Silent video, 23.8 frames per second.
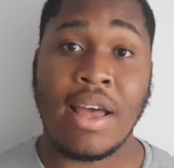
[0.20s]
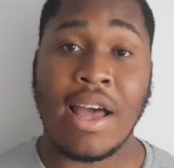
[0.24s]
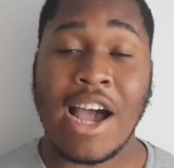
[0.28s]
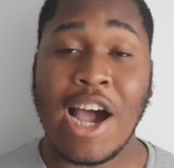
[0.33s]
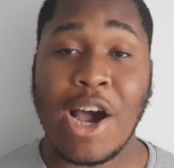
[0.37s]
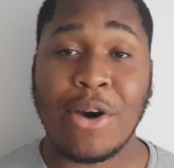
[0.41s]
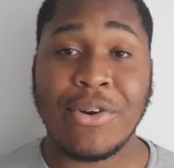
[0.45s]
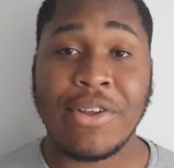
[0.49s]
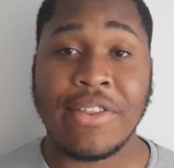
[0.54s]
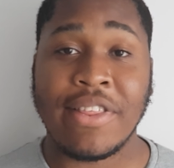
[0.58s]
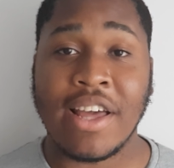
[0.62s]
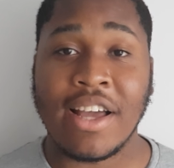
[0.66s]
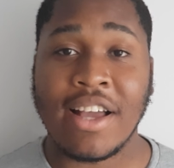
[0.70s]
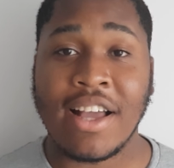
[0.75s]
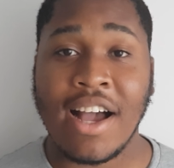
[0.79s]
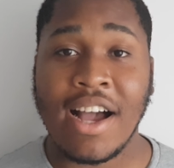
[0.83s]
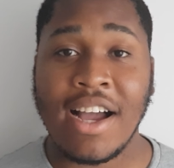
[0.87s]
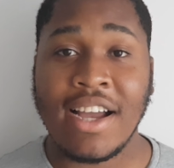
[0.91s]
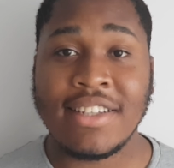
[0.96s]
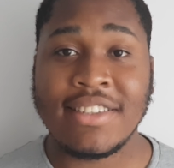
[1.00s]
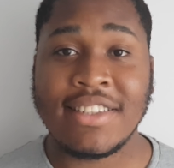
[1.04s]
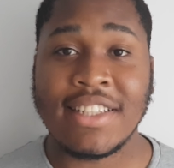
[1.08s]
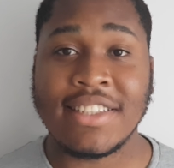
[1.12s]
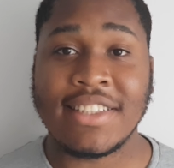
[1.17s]
Howdy there
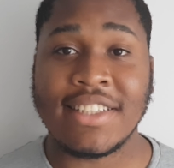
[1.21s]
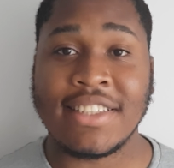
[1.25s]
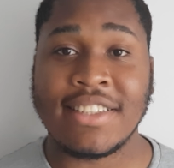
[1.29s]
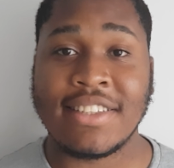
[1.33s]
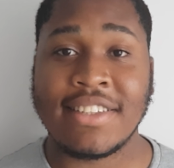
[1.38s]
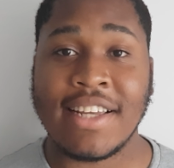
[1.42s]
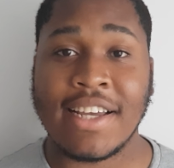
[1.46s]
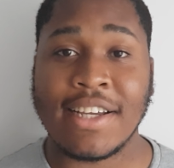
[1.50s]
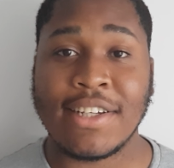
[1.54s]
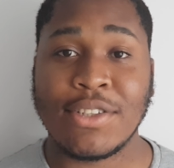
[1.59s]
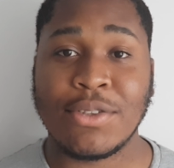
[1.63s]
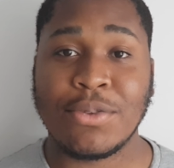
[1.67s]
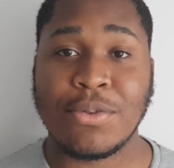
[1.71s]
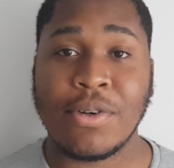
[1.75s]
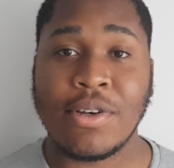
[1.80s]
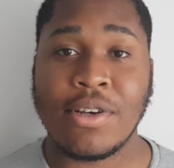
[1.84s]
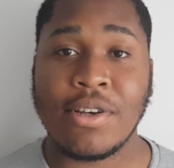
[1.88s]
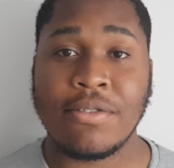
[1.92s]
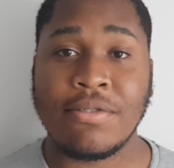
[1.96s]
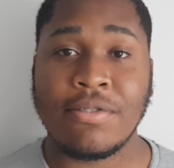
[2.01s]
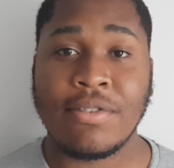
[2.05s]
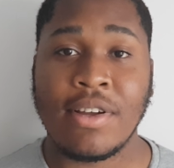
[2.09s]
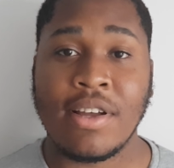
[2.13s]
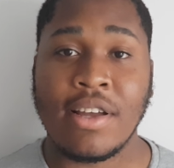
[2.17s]
guys, this is
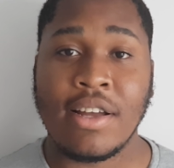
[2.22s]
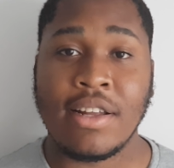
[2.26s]
TechSwerve.